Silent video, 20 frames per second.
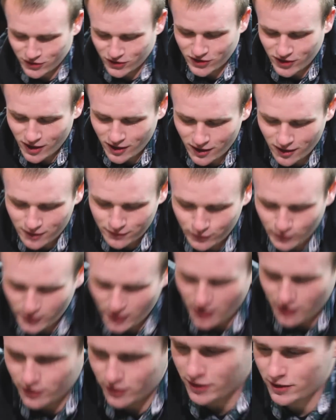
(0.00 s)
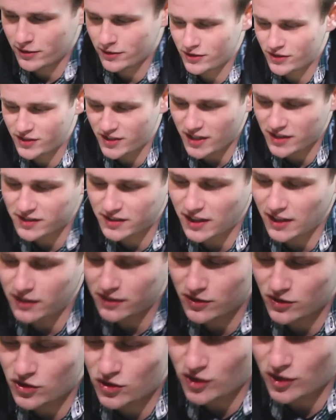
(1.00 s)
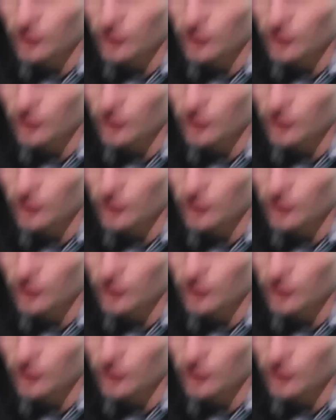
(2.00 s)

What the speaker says: to start off with our 16 inch